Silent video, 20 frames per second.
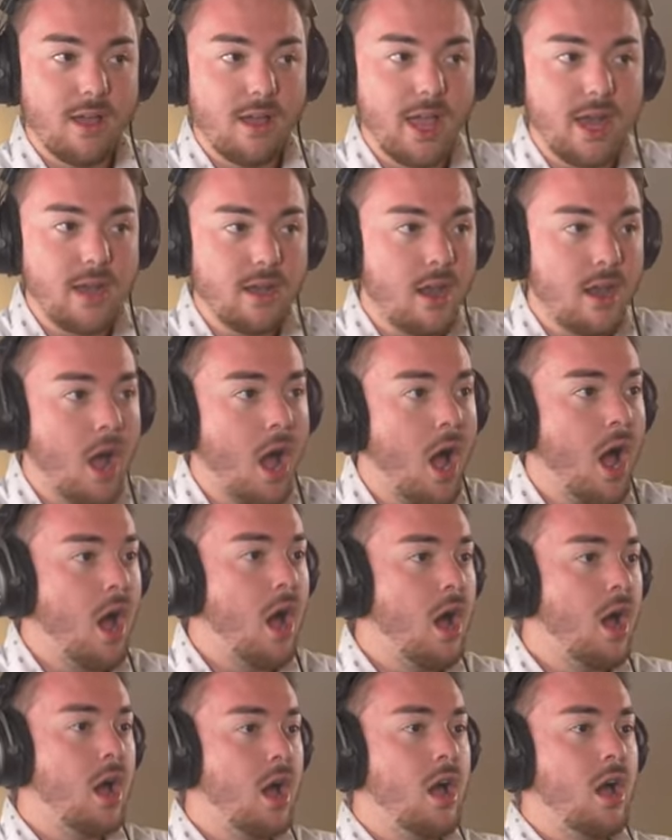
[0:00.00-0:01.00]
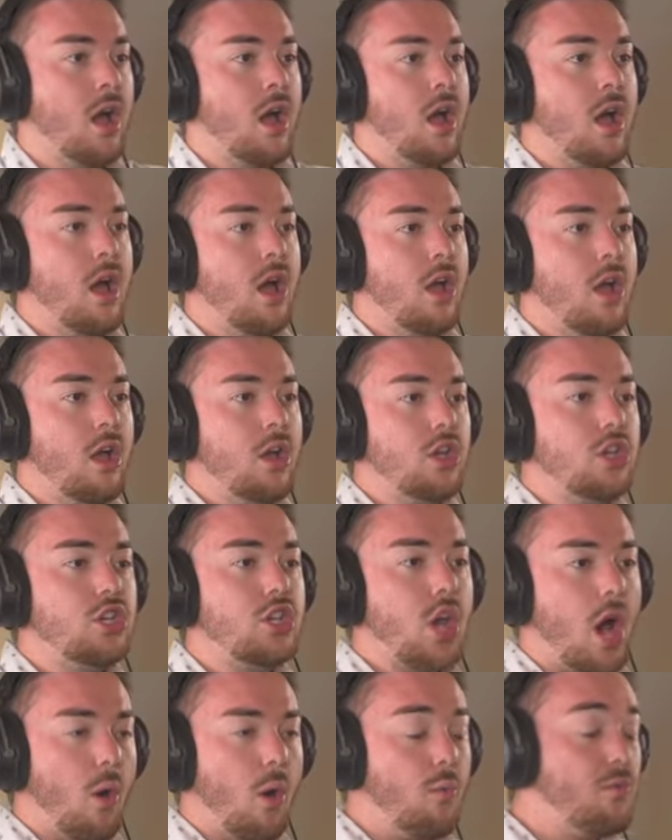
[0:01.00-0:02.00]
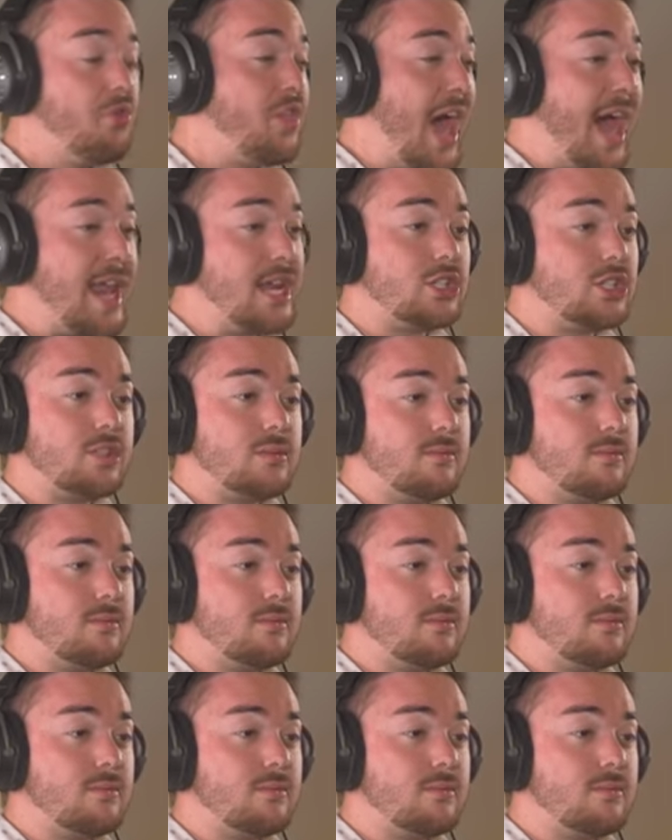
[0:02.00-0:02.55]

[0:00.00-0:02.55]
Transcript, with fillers: And, yo, that is,